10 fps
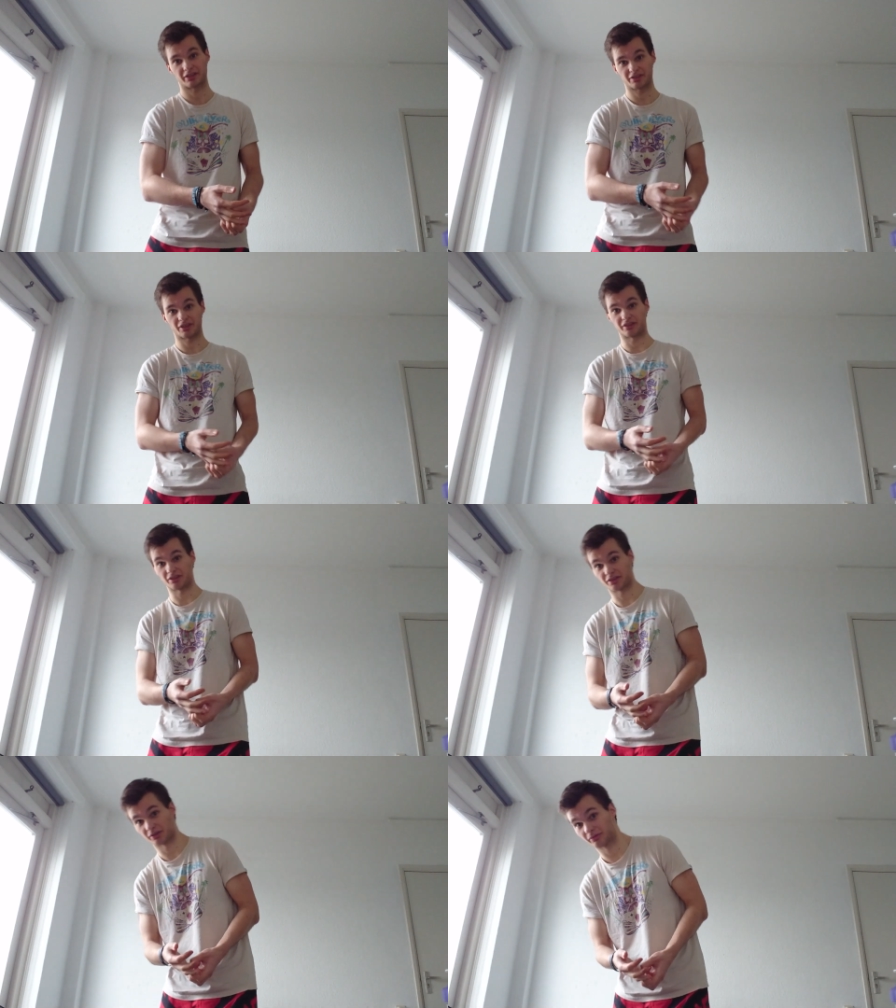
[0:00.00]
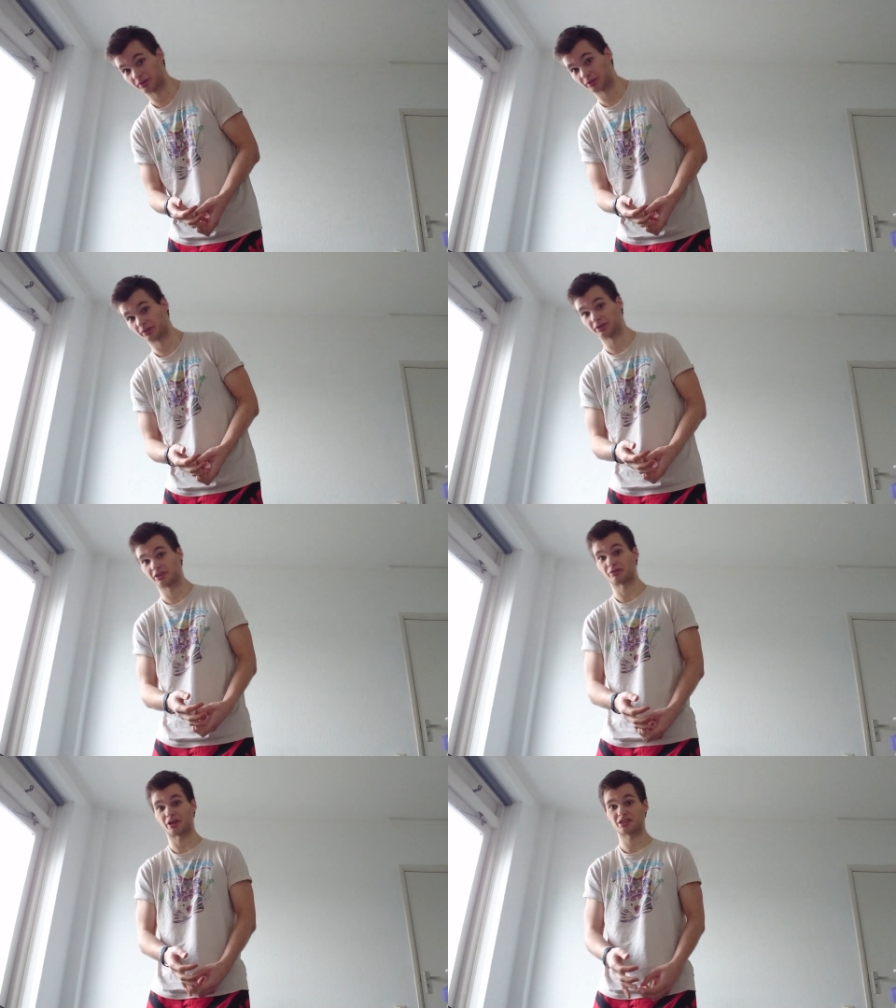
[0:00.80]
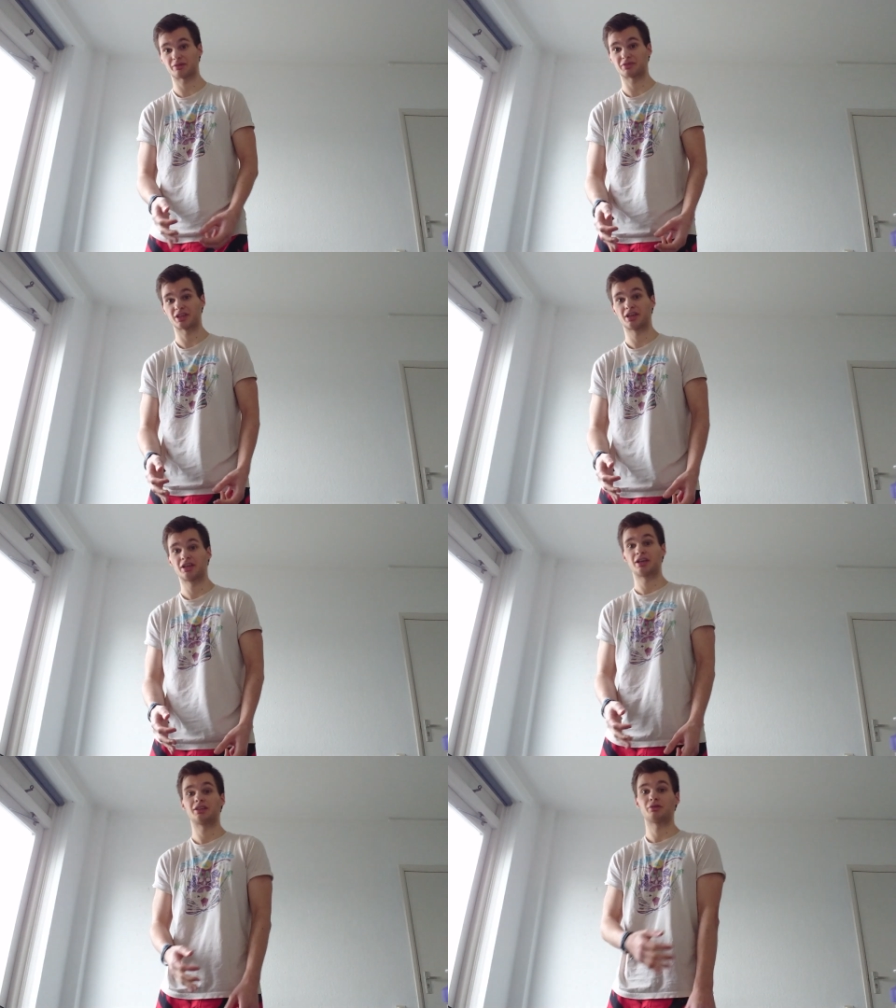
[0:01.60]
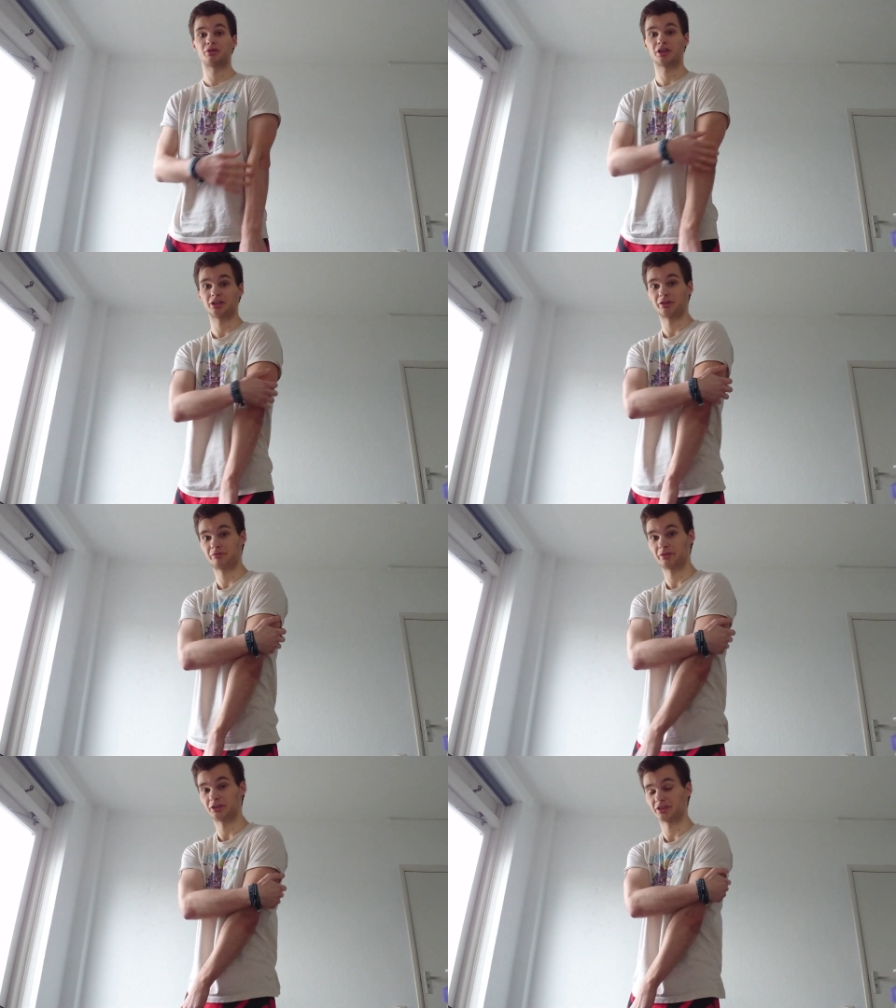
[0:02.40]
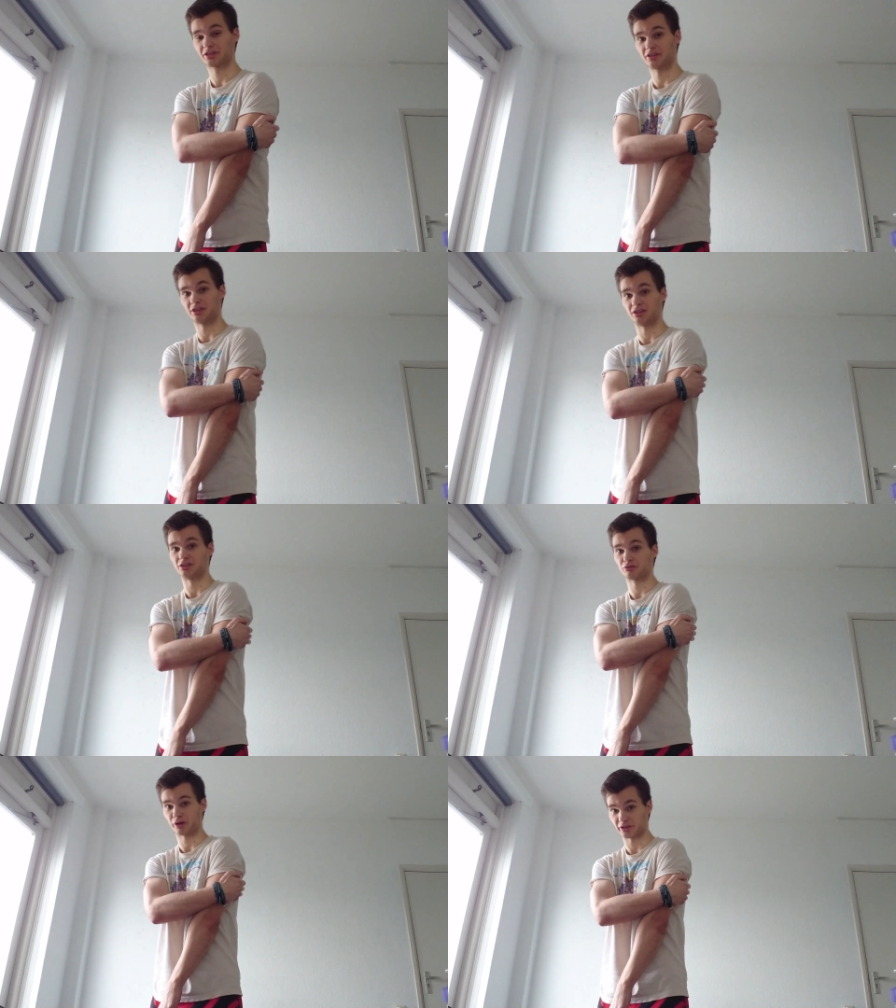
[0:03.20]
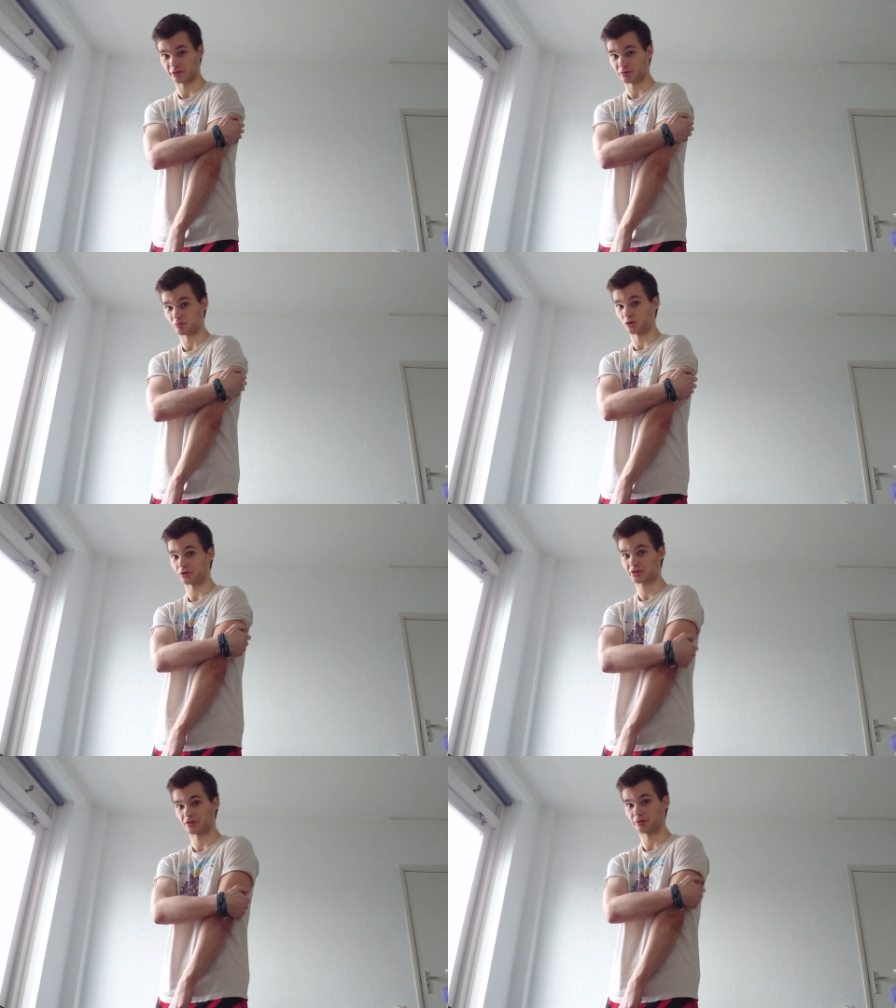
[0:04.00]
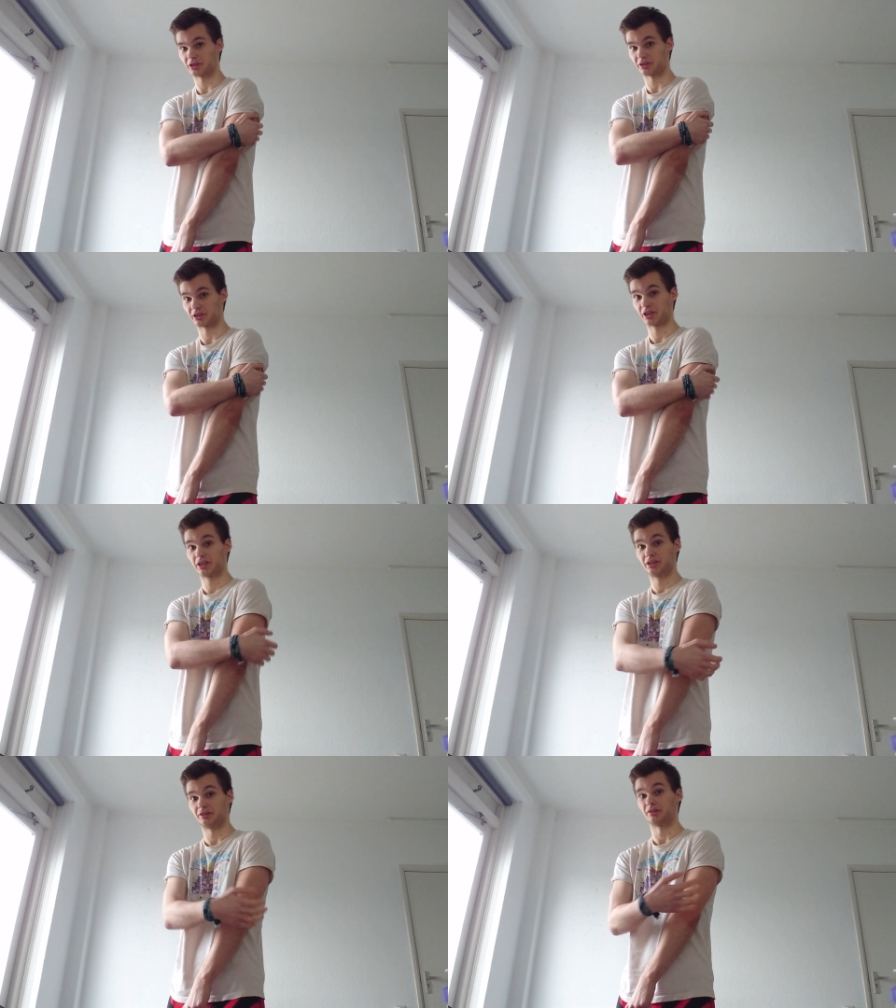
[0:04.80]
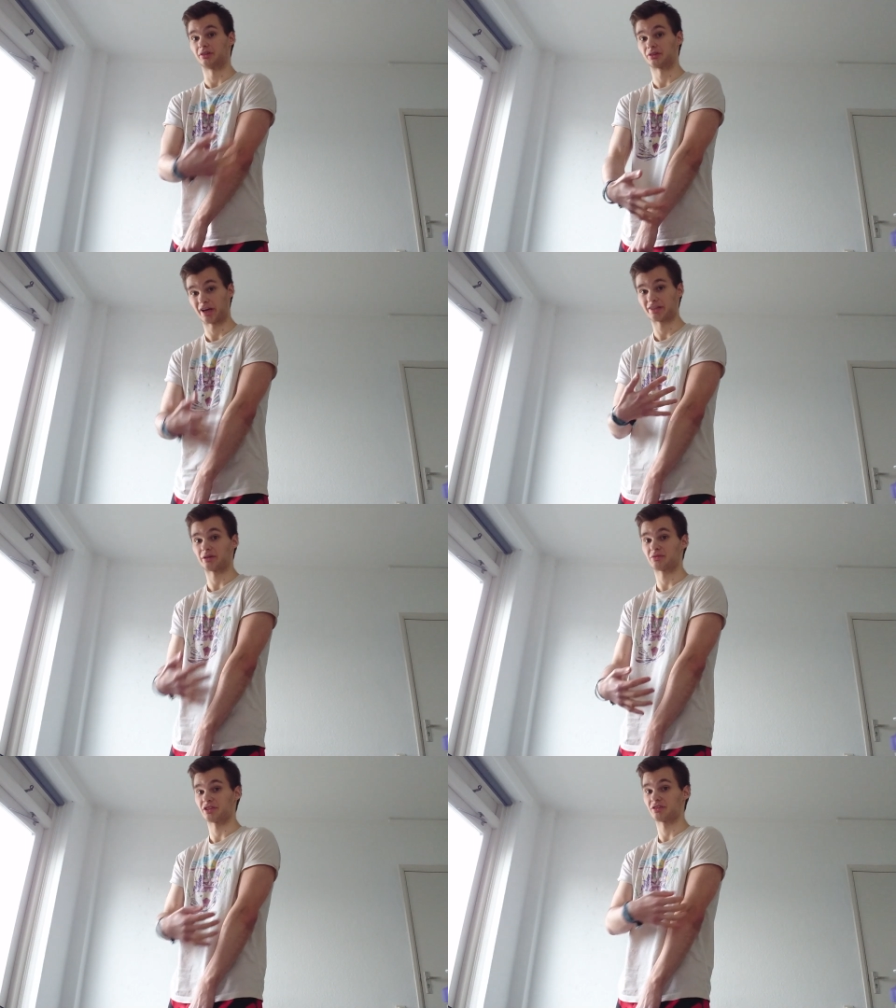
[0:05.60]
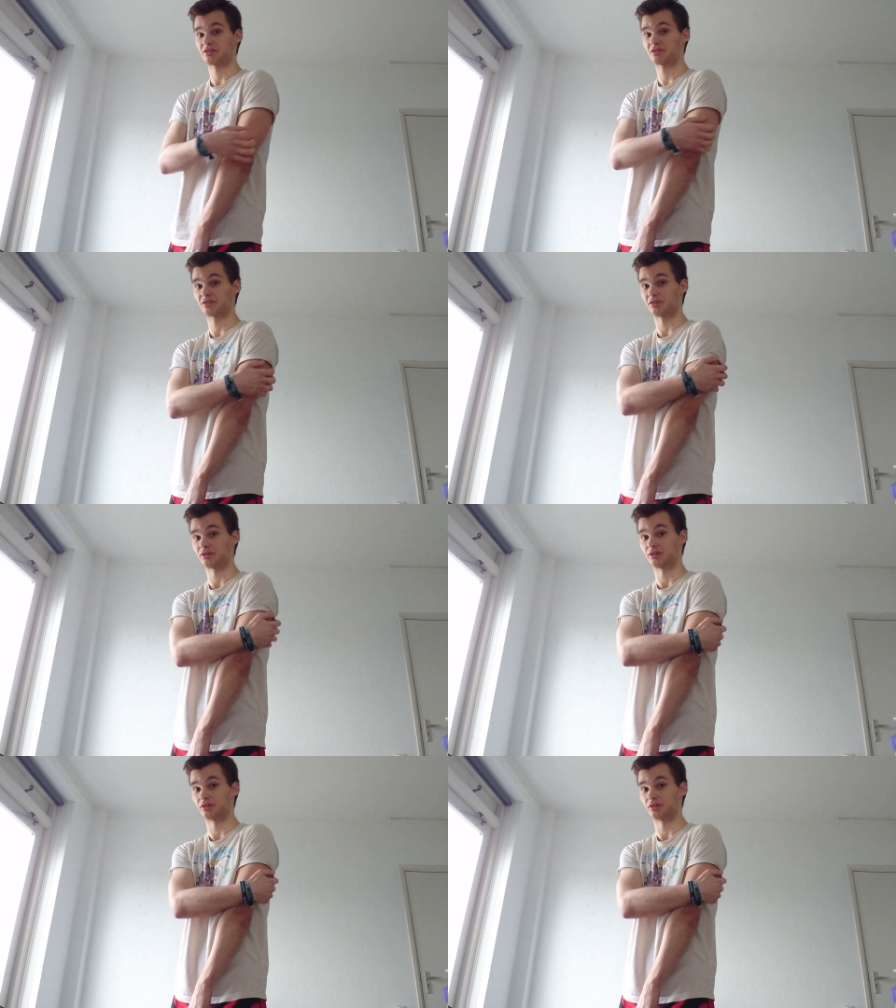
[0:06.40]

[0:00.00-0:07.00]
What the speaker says: exercises on the triceps, it usually fills the triceps more, so that the triceps is